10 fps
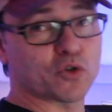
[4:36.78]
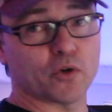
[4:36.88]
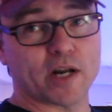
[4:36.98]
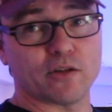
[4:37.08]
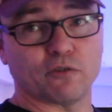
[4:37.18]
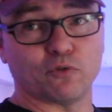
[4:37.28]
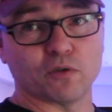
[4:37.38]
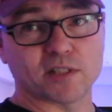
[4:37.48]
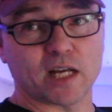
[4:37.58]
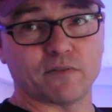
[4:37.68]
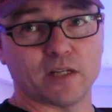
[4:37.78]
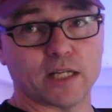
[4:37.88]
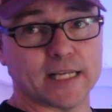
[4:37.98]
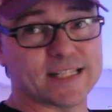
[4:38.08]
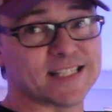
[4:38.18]
sure that your full siphon
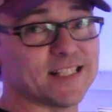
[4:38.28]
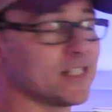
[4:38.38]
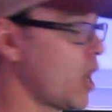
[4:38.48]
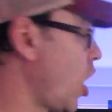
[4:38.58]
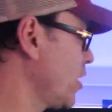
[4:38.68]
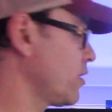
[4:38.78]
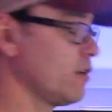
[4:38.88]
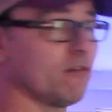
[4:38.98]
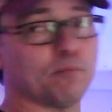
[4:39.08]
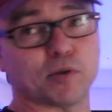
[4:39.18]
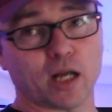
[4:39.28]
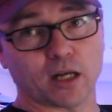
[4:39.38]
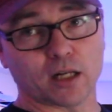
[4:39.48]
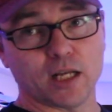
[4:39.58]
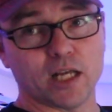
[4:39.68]
is not
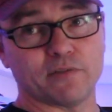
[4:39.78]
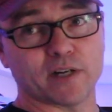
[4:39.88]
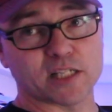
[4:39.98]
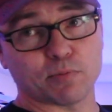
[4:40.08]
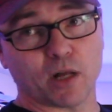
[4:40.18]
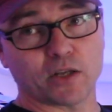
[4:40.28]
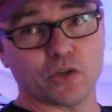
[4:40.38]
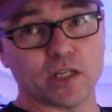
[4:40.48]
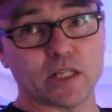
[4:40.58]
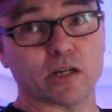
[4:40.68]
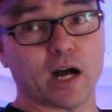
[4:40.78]
plugged. If it is plugged, you need to